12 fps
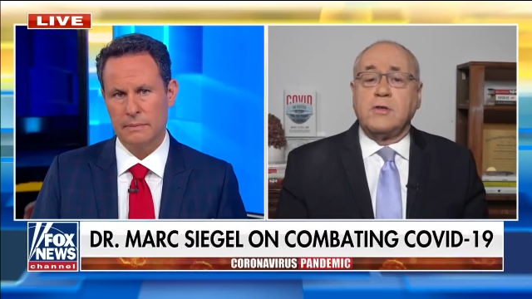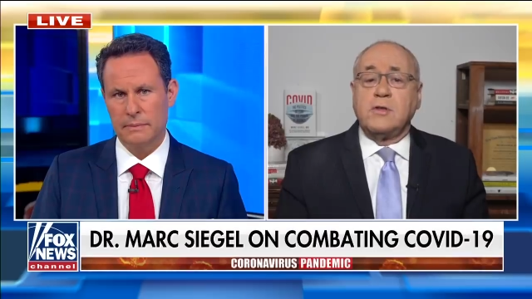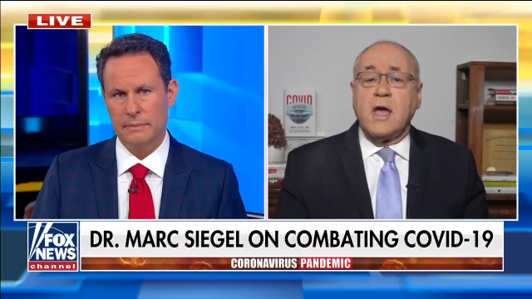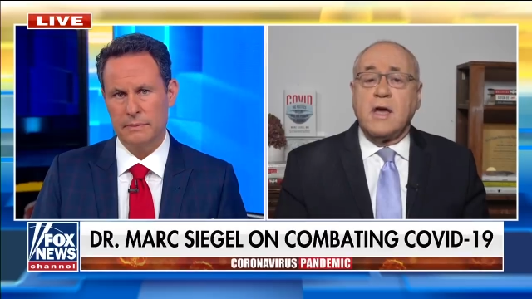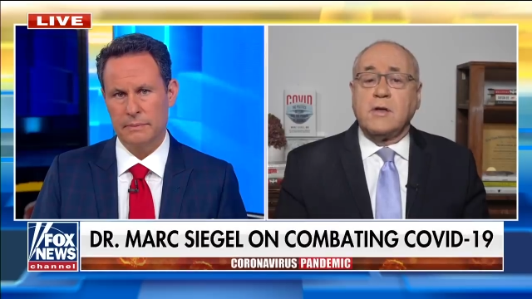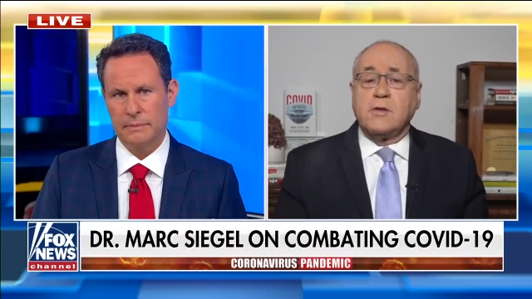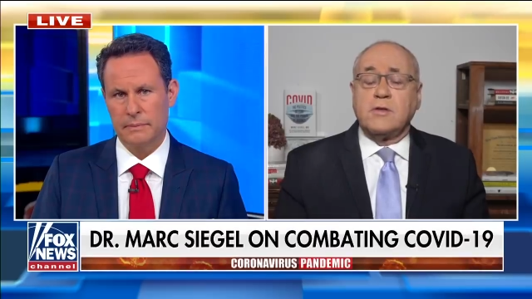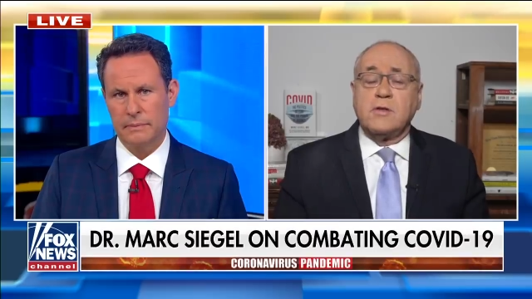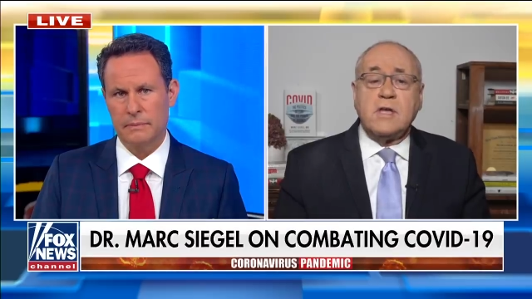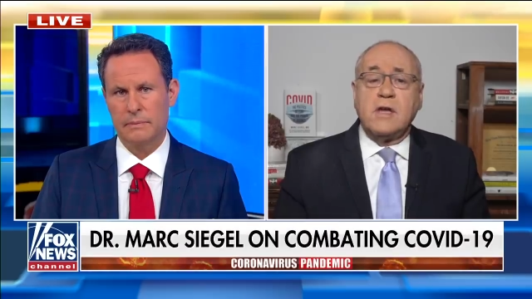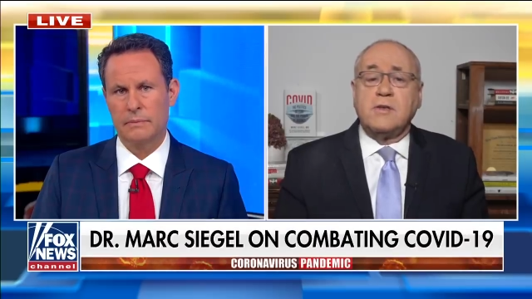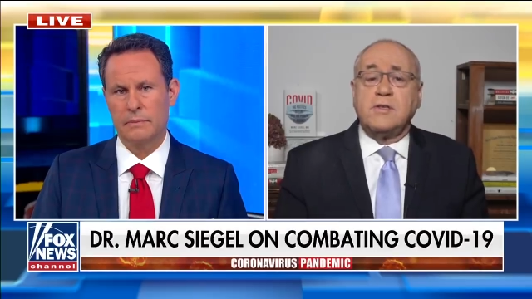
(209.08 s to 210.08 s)
Speaker 1: states, and
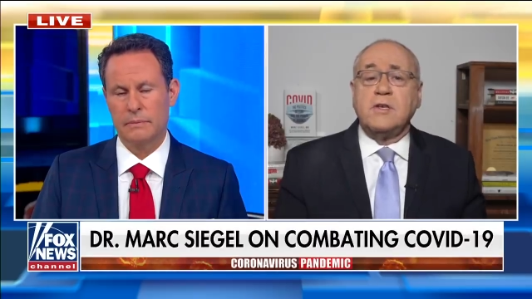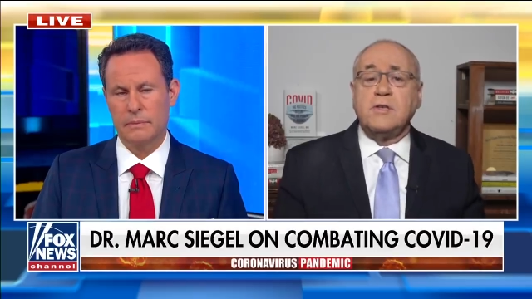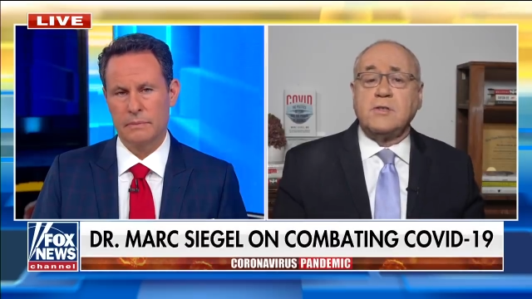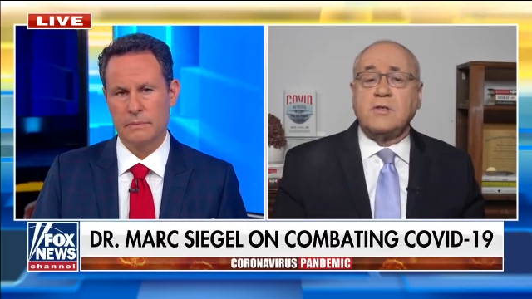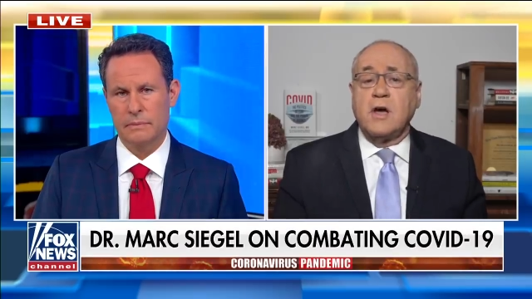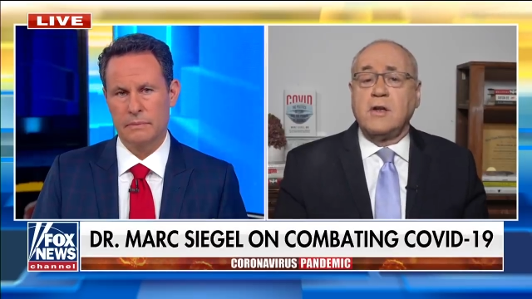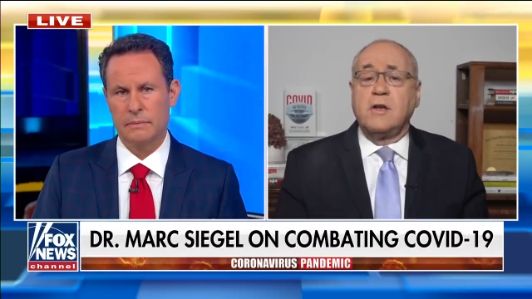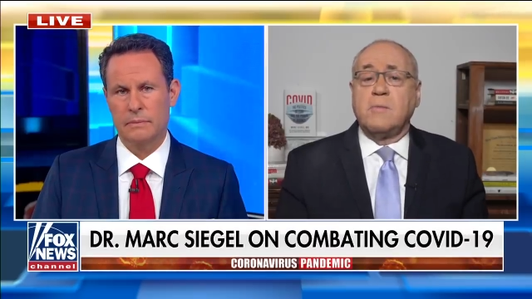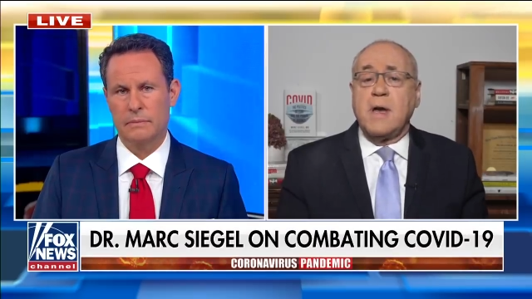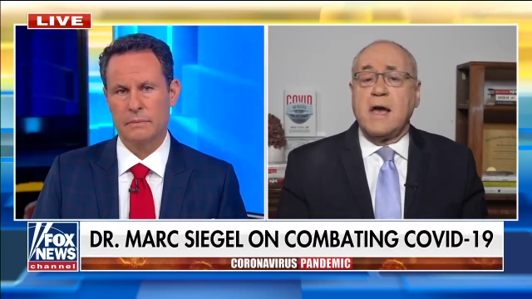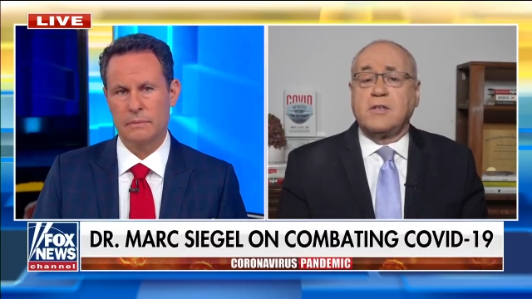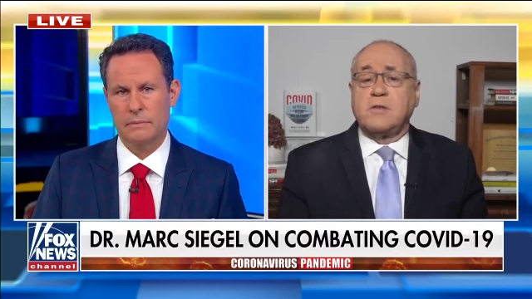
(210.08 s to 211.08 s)
Tennessee studied a
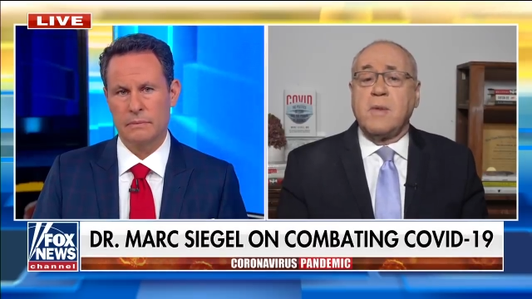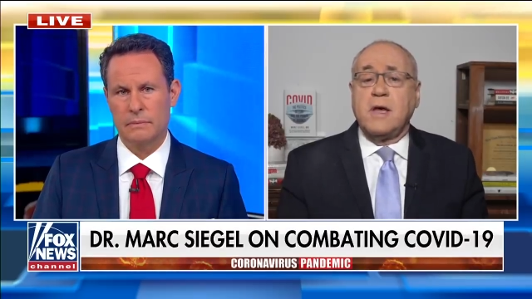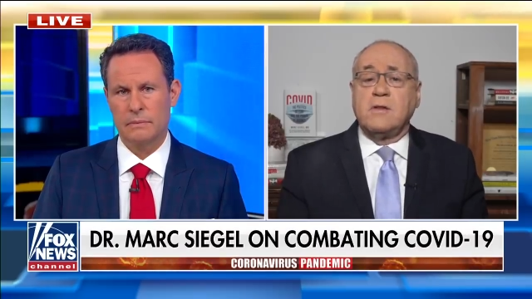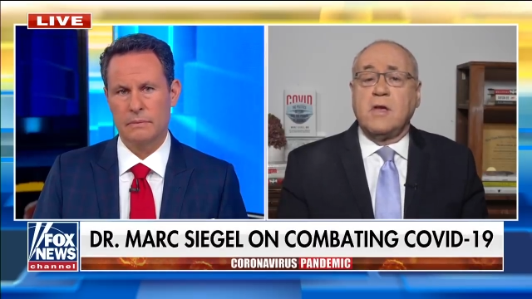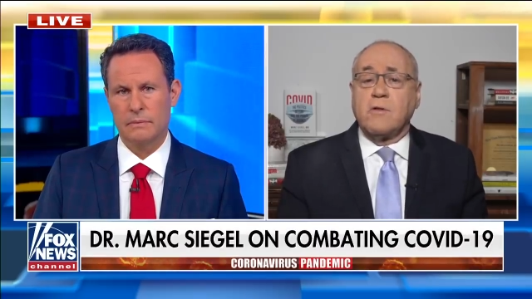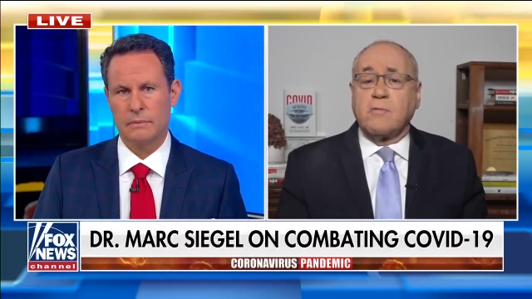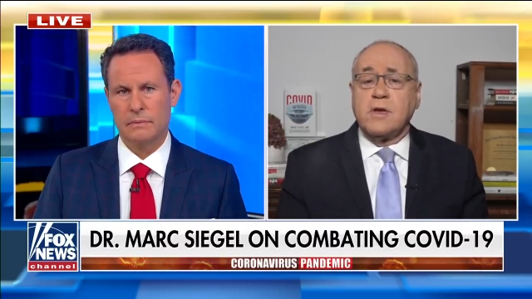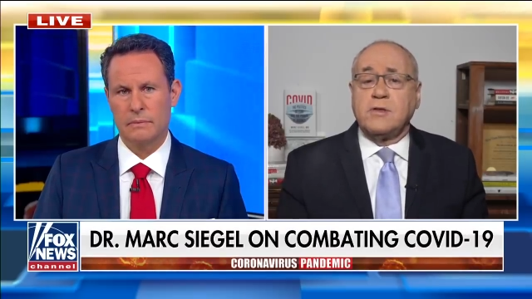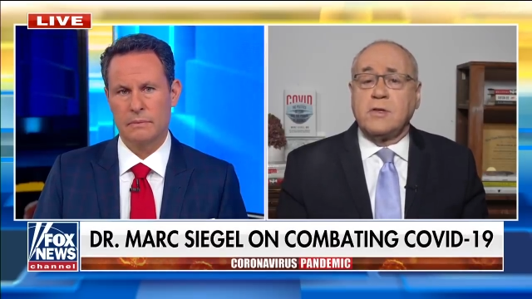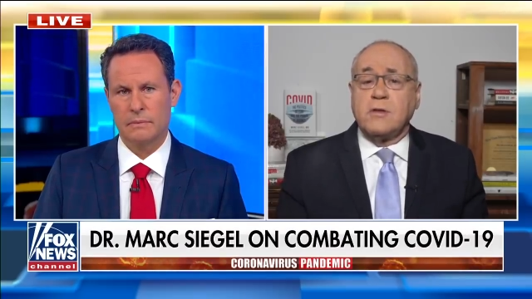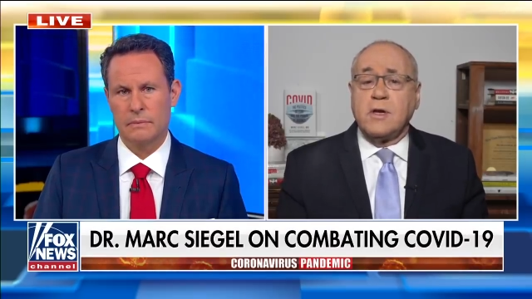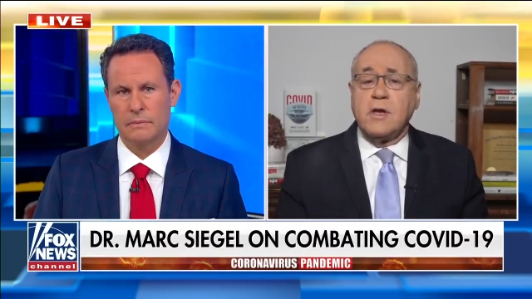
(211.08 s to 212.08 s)
mask mandate
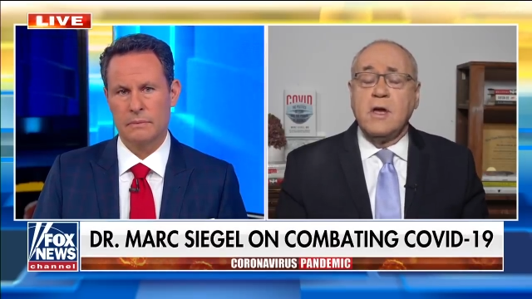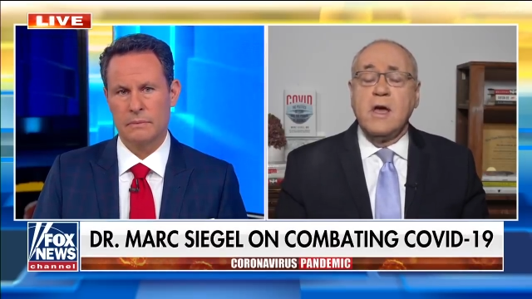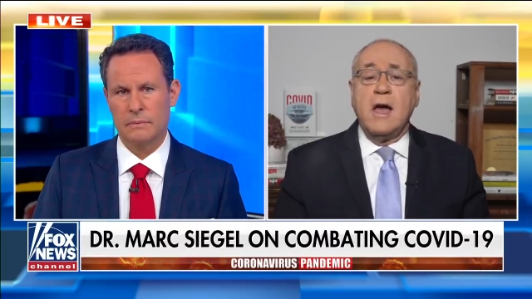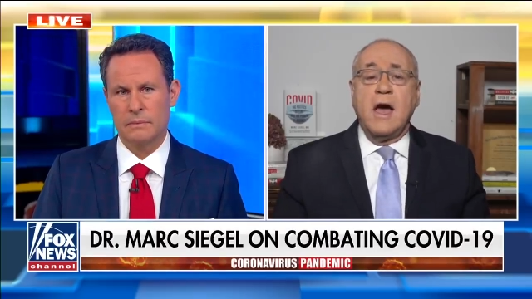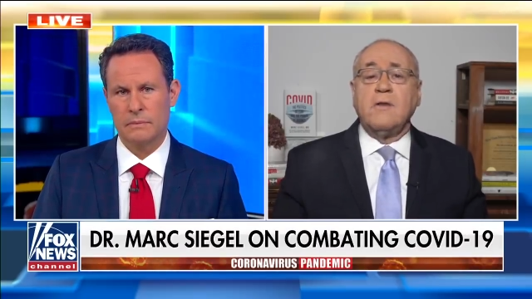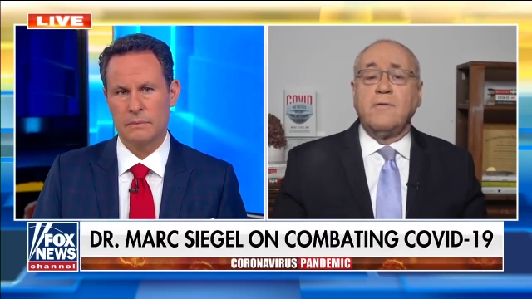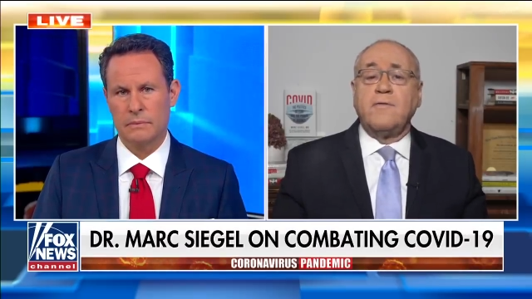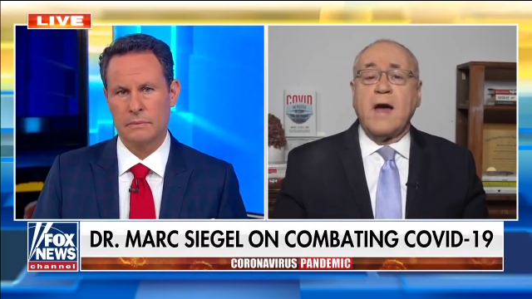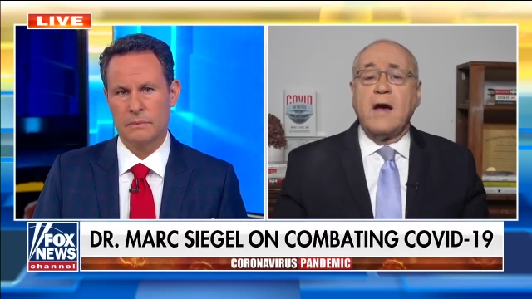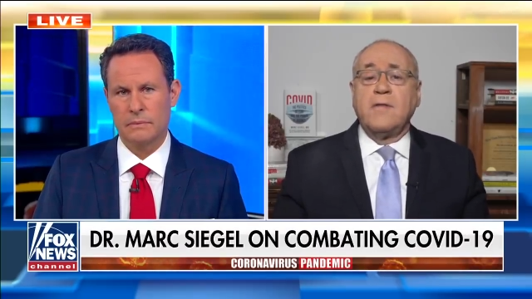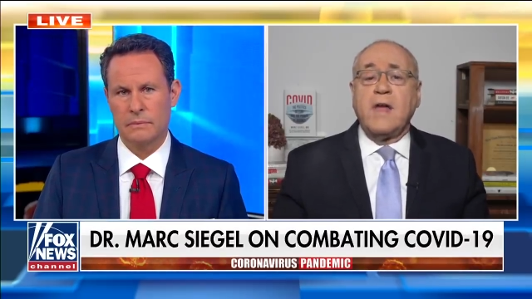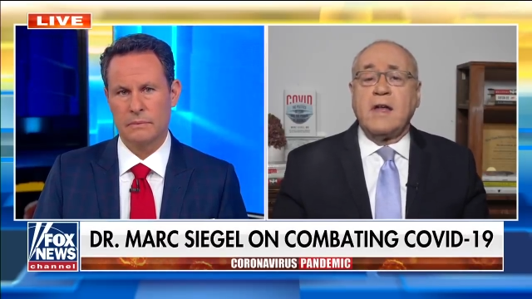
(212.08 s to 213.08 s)
recently and
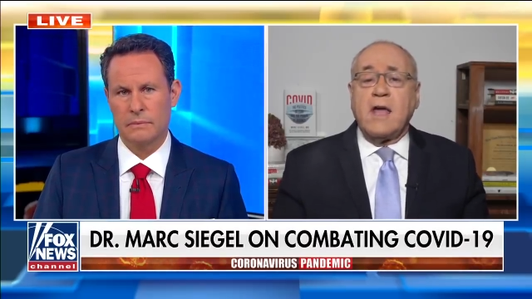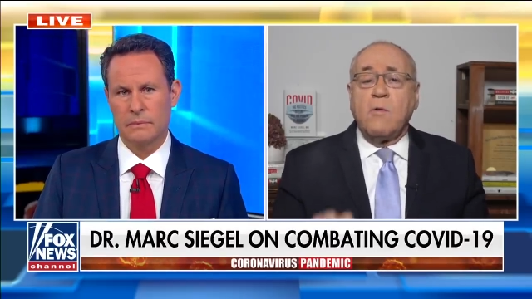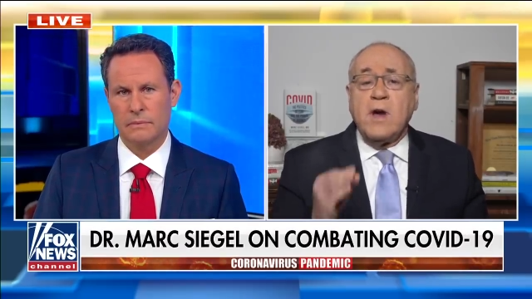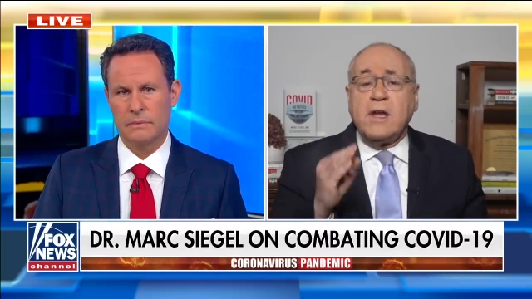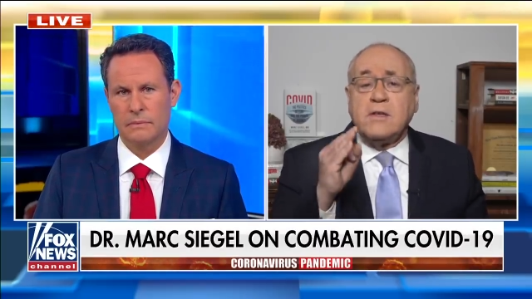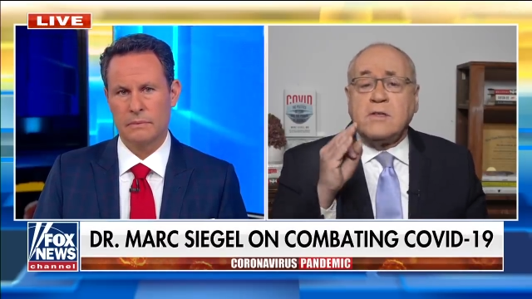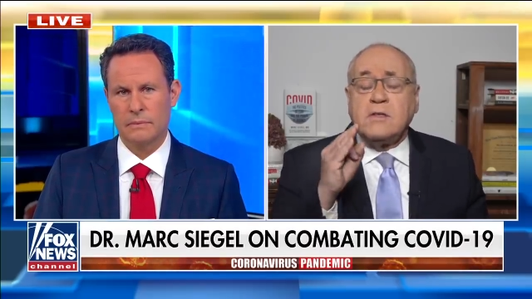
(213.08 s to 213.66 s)
found that when it's